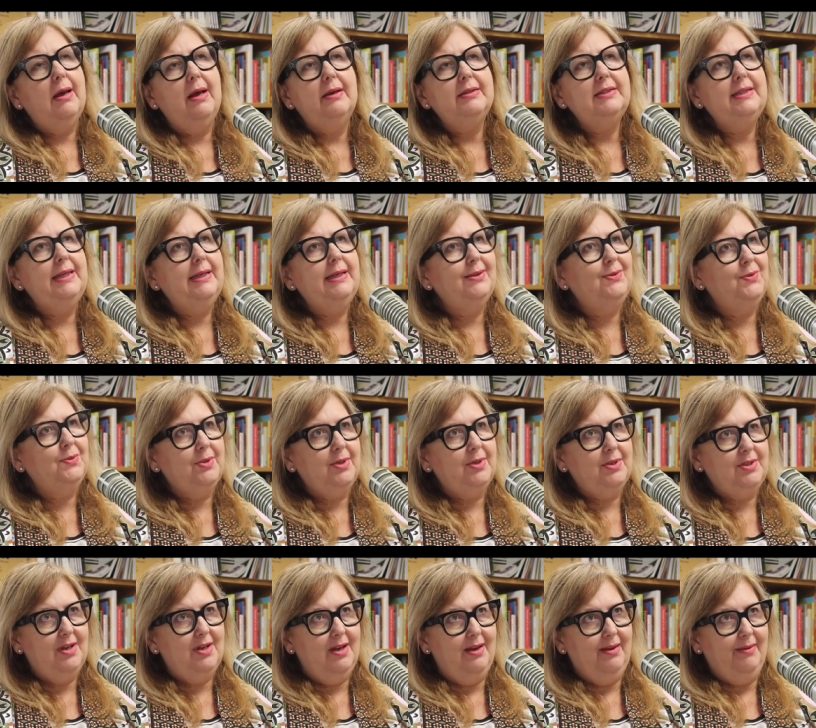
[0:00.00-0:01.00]
I see it all
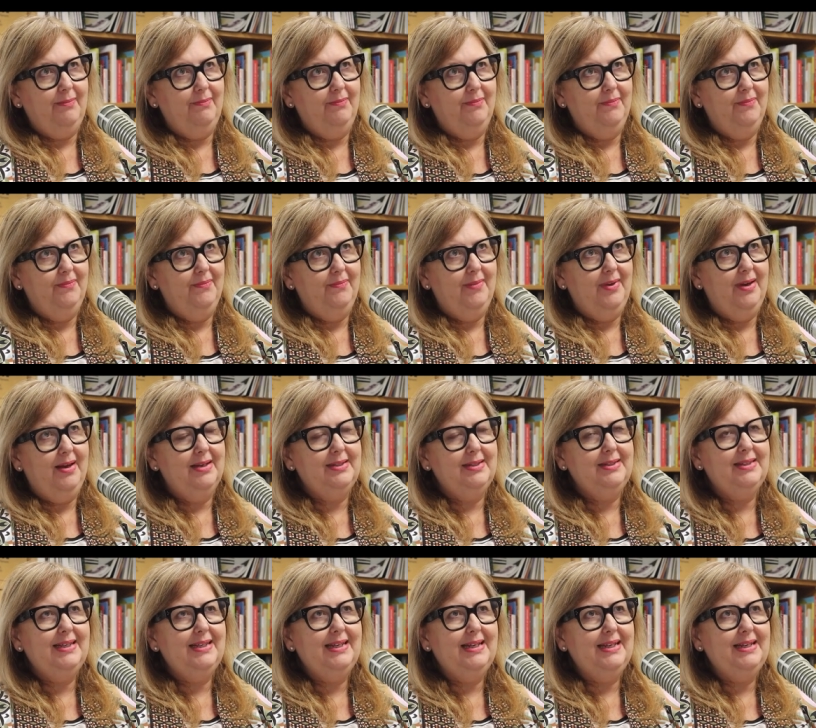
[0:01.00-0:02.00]
the time. I
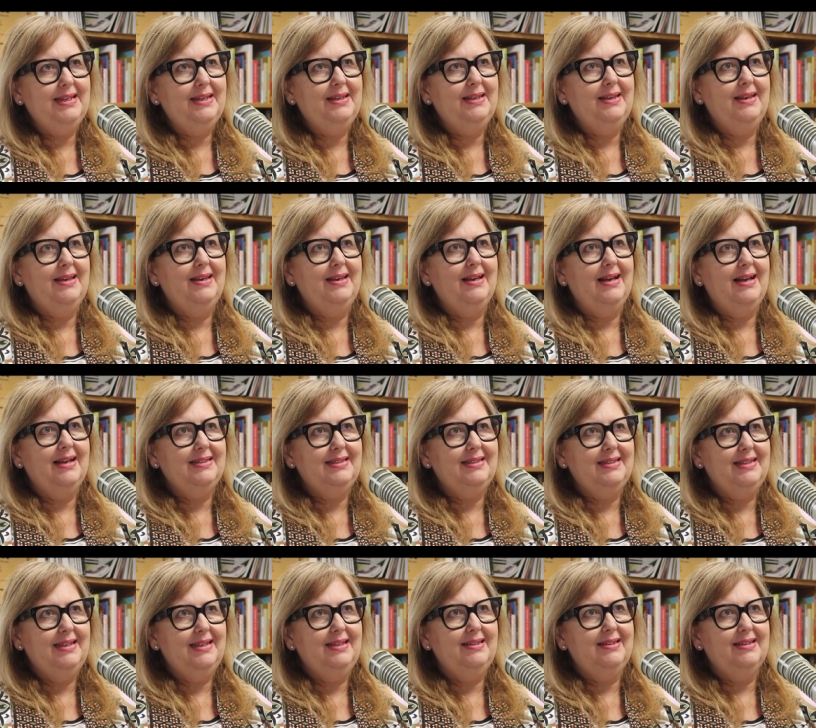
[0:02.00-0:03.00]
see I
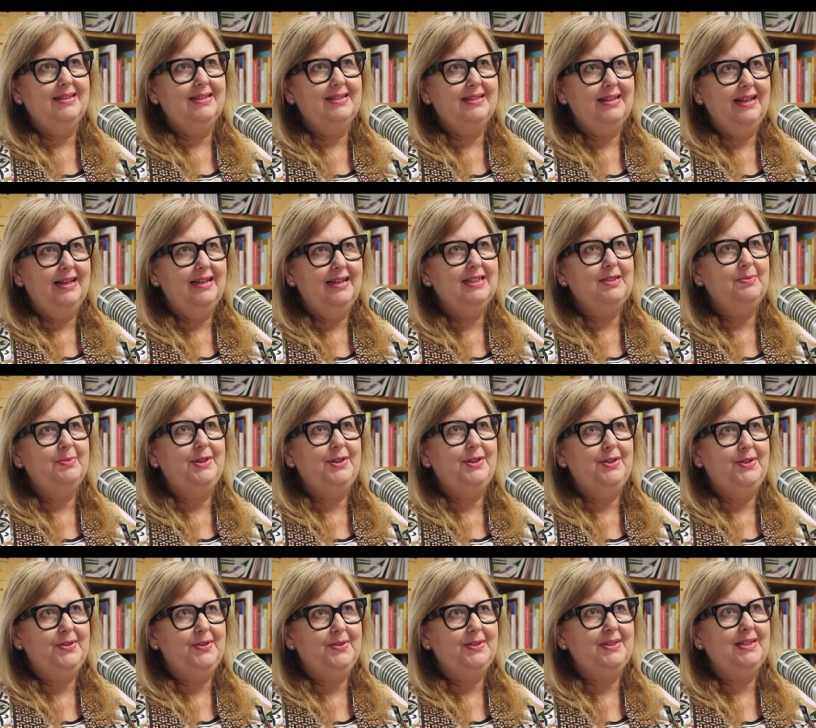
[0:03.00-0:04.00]
see the
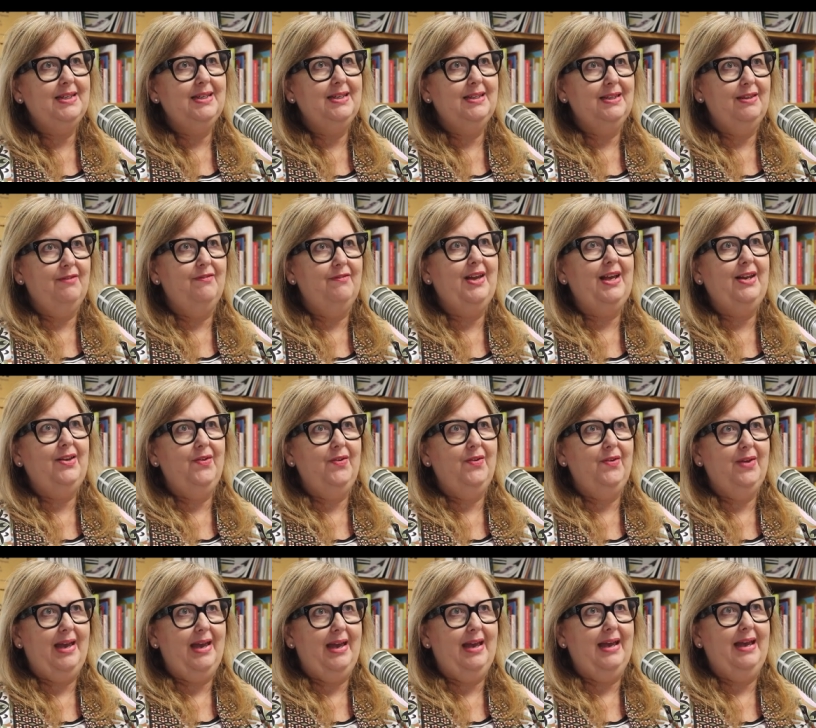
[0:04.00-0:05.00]
salesman using the
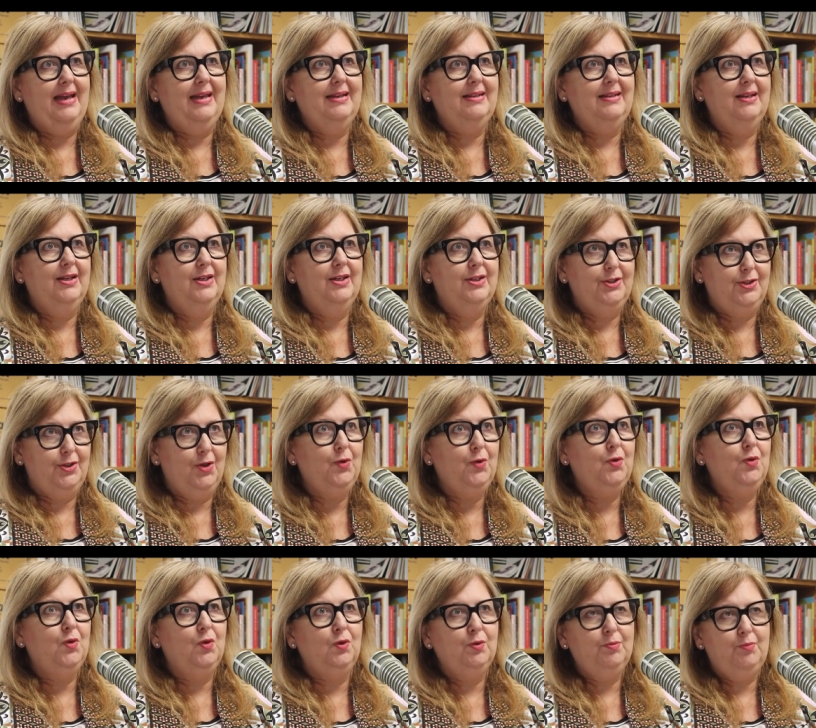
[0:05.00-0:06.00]
value add so
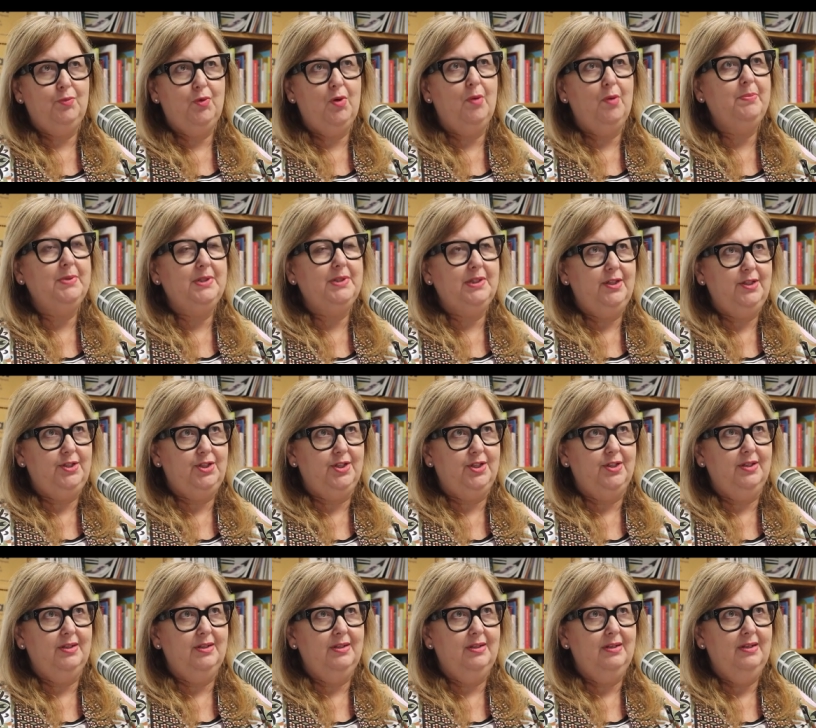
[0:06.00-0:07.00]
called
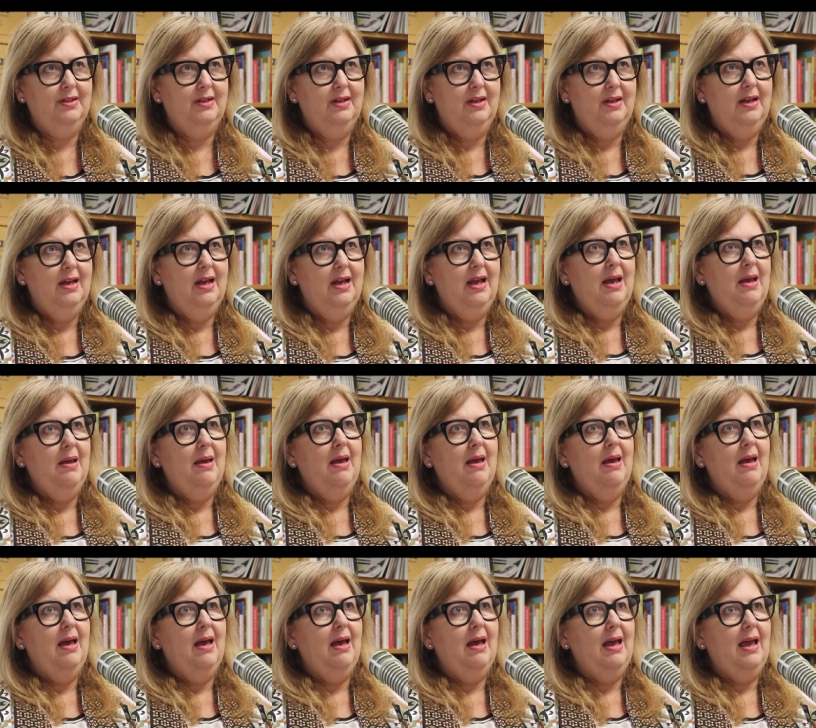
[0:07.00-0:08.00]
proposition
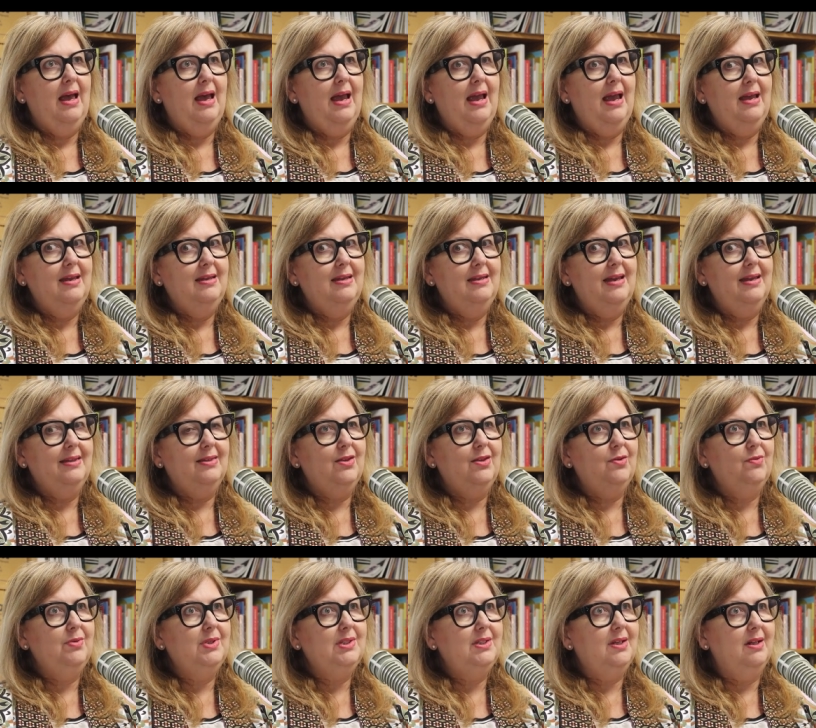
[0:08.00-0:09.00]
and yet
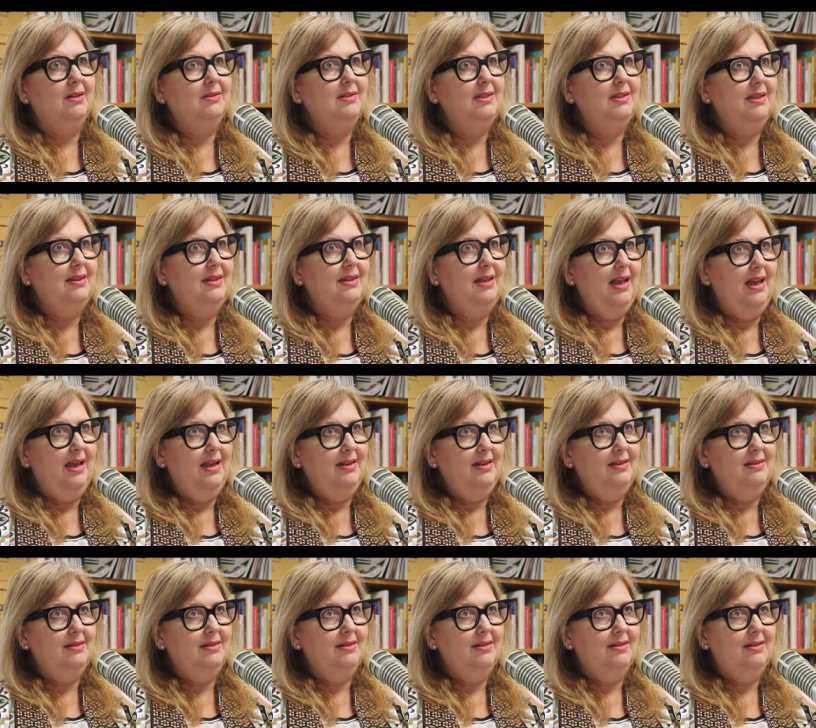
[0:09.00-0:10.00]
the results at the
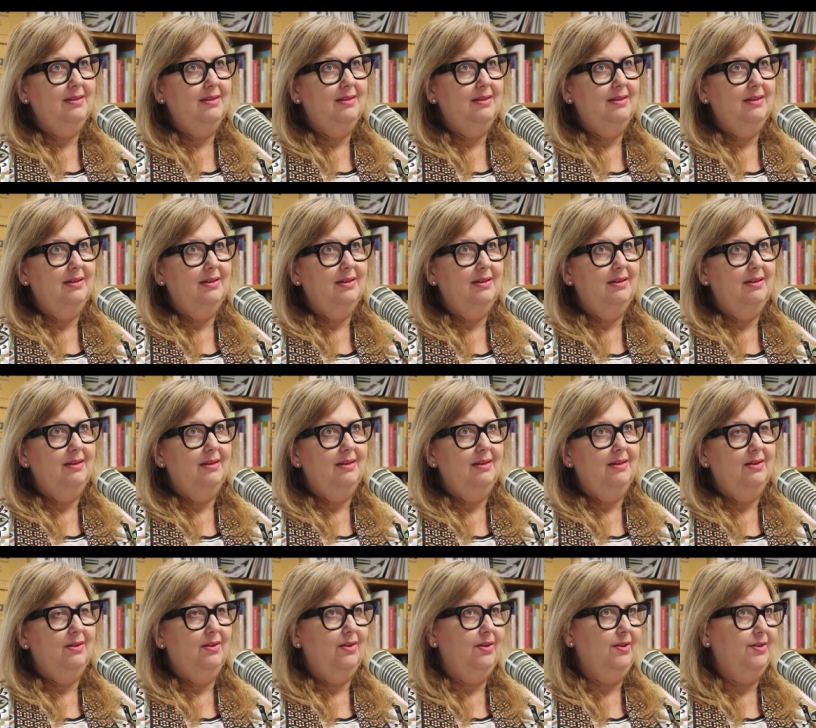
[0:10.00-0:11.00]
end
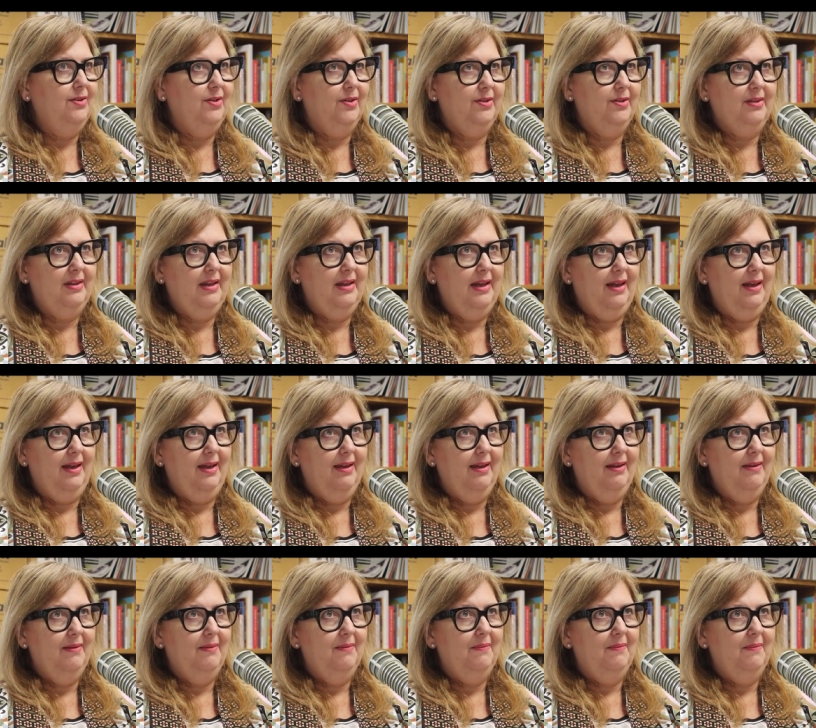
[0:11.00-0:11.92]
are not there.